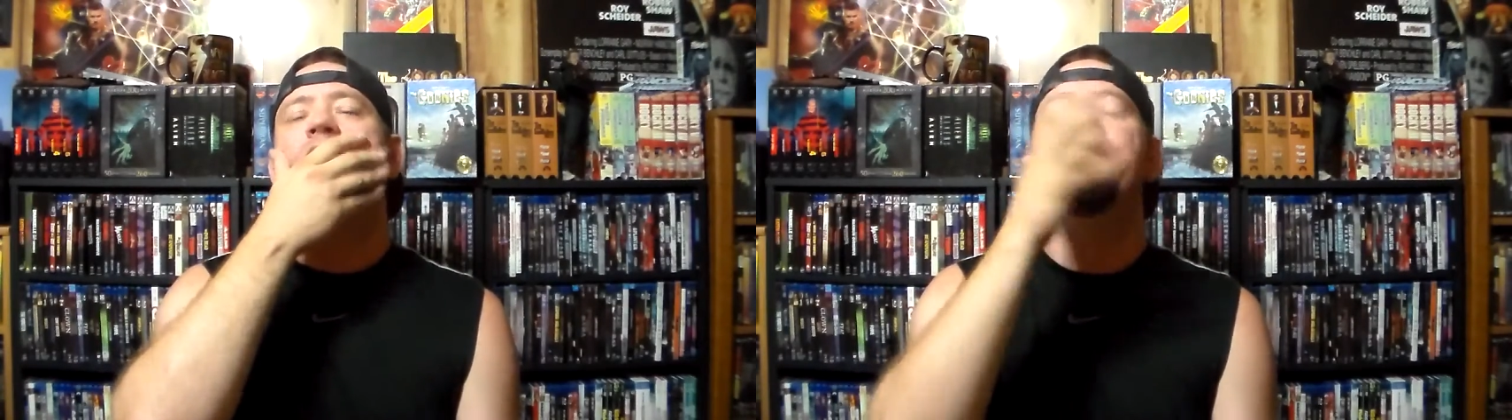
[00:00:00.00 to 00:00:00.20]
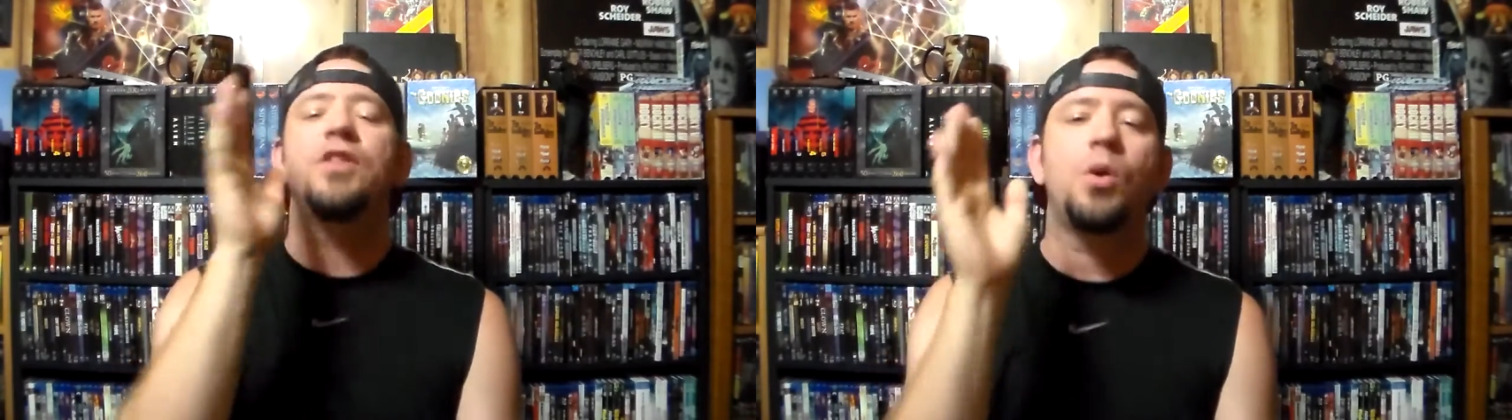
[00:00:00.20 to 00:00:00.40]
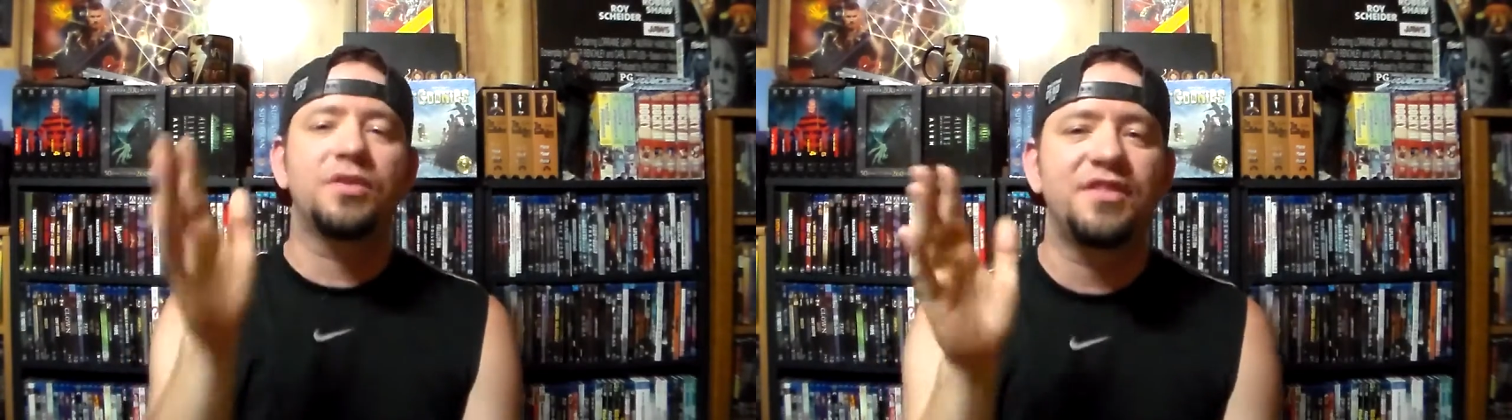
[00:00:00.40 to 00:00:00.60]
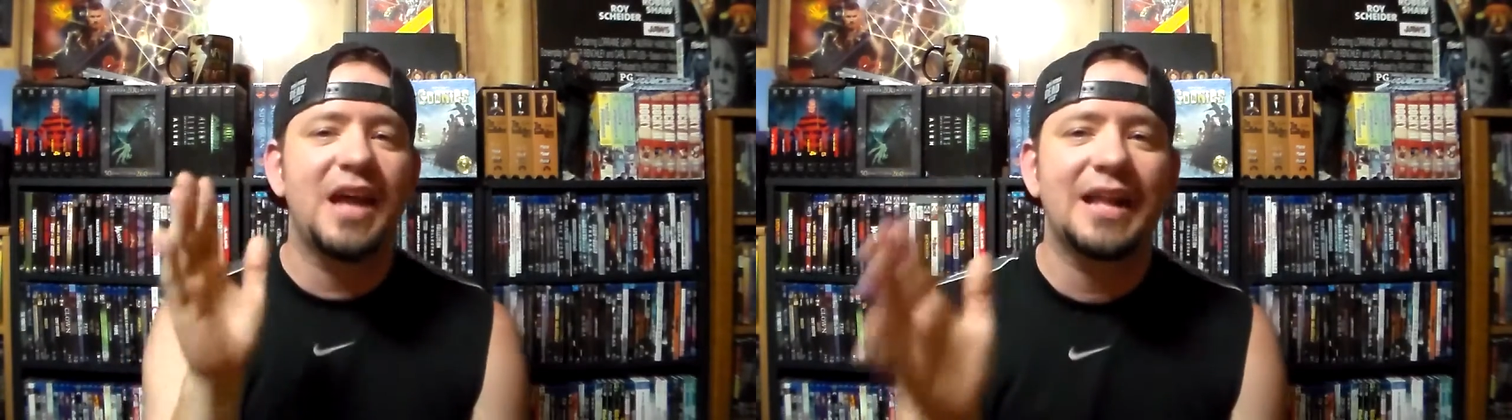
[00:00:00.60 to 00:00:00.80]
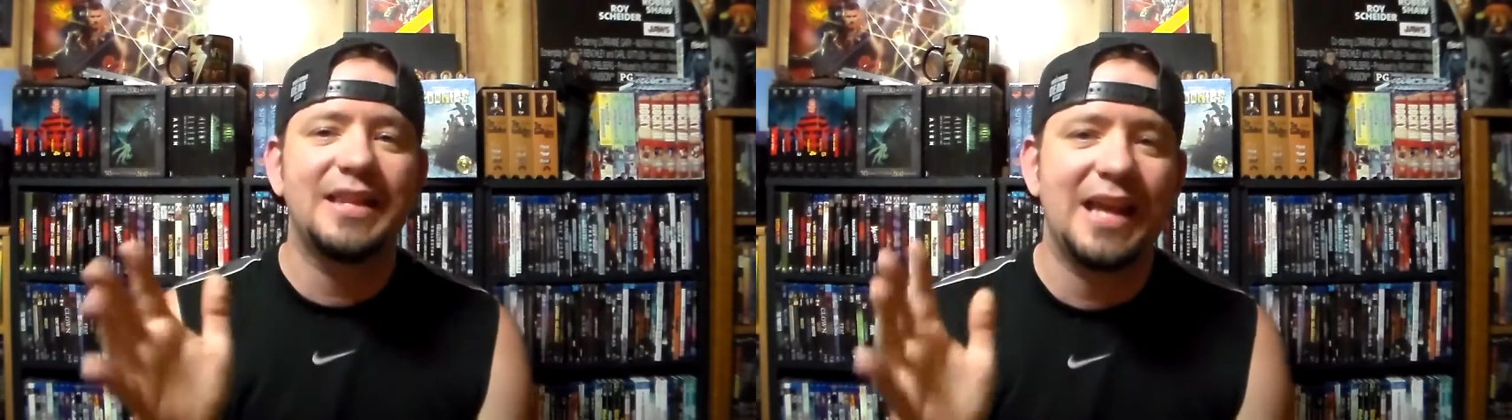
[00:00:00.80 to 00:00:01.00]
Even though it's
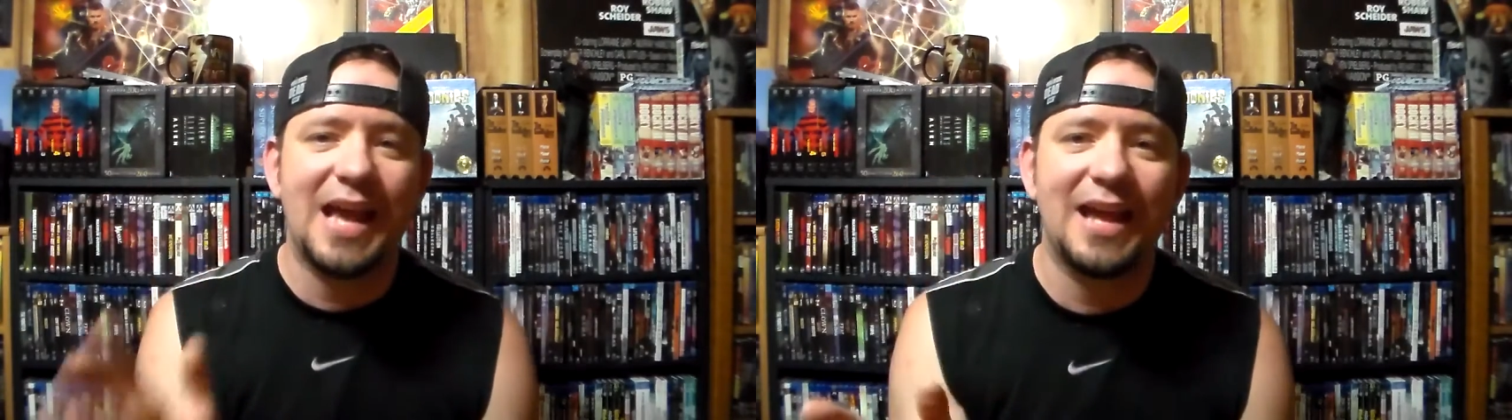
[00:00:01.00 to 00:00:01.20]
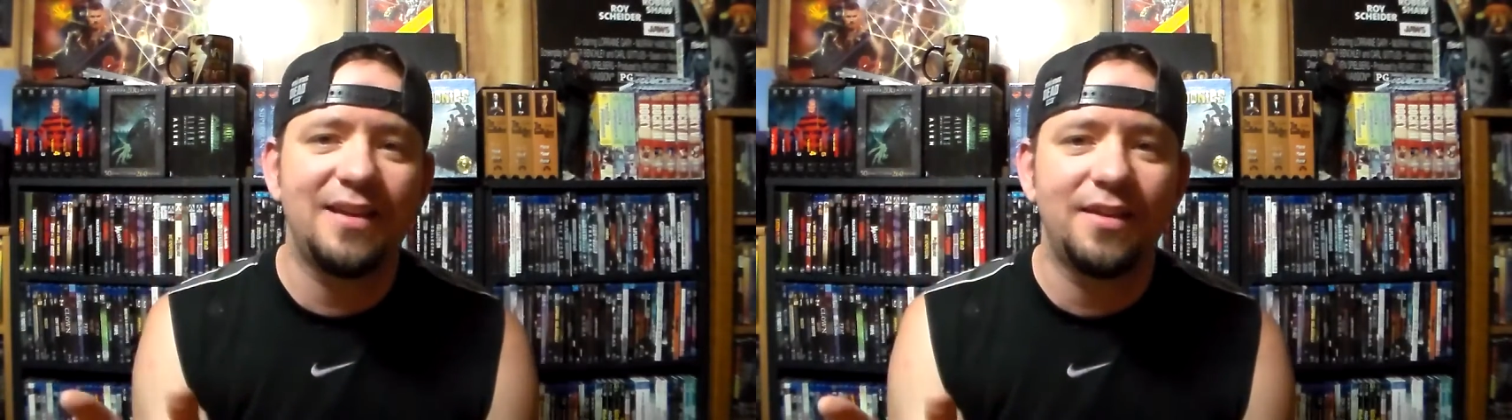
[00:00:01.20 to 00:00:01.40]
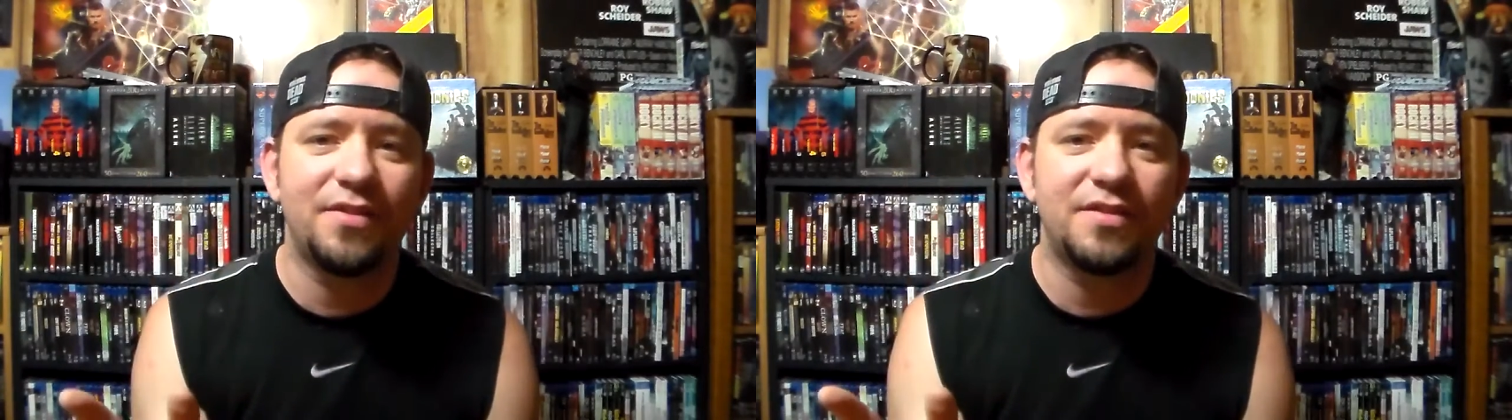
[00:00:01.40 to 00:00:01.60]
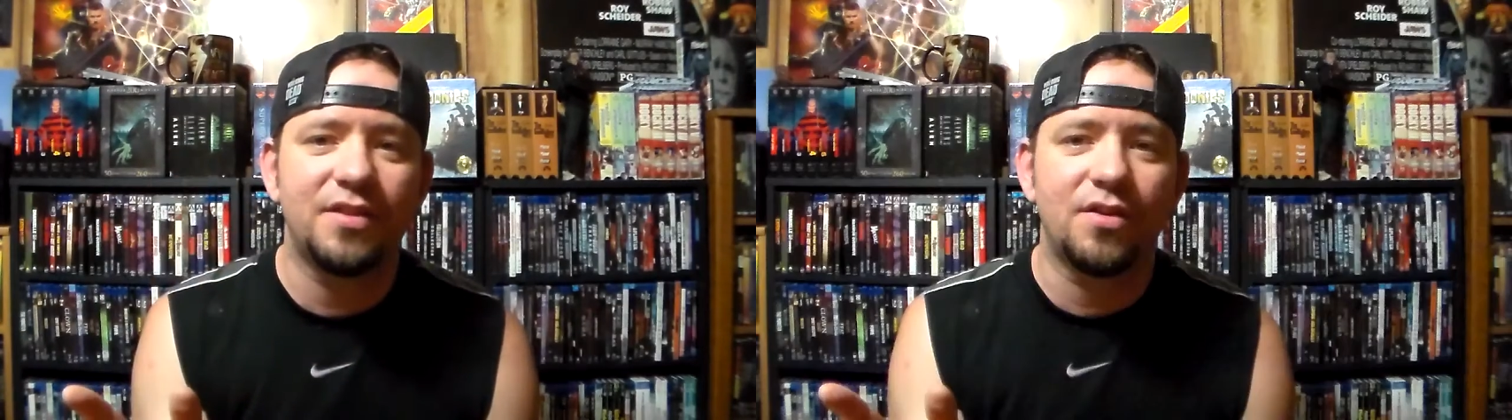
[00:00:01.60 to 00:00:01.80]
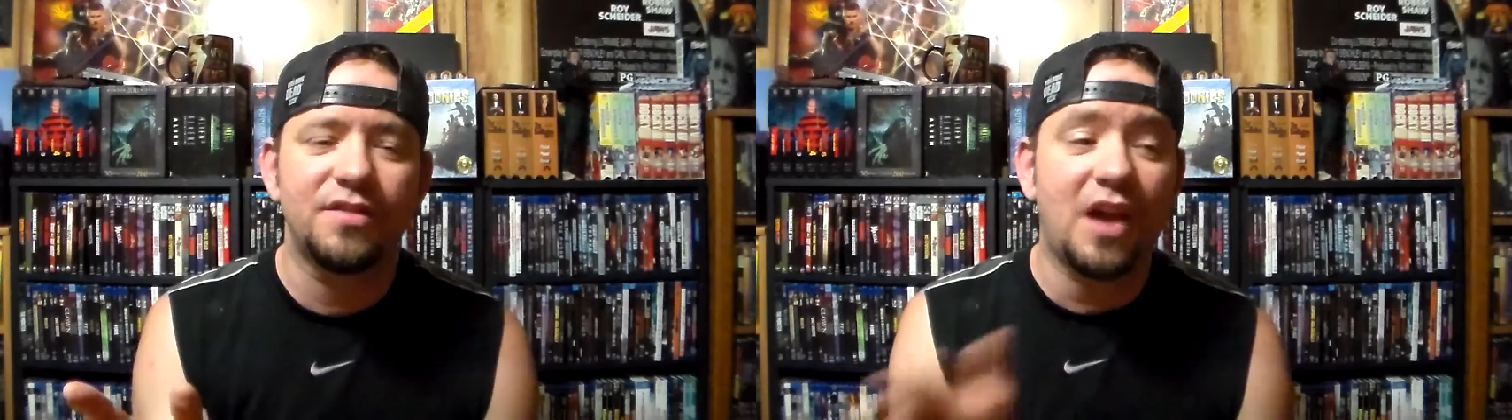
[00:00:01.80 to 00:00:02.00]
not the end of the
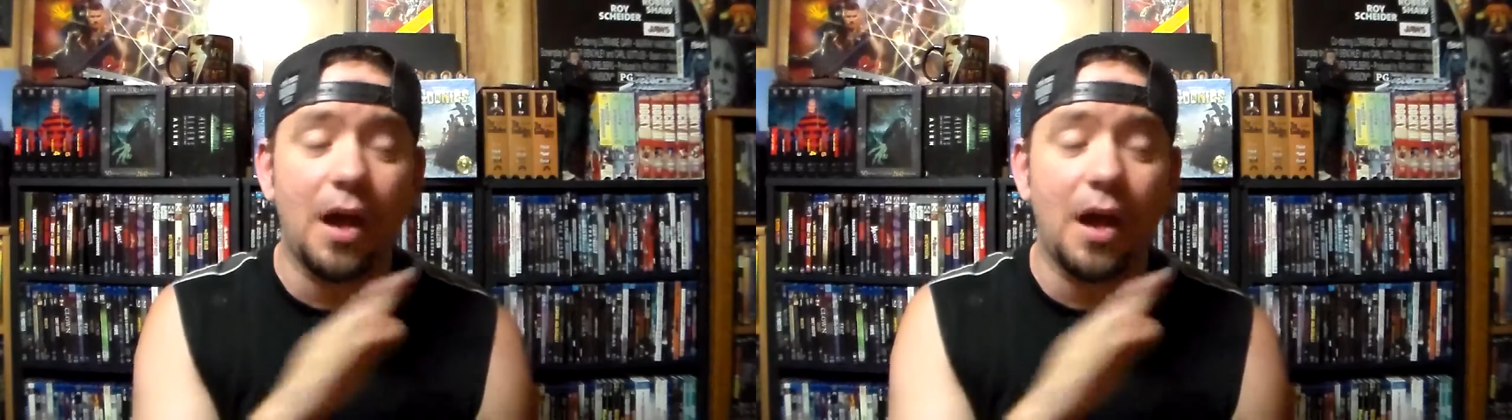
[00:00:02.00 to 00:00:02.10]
series,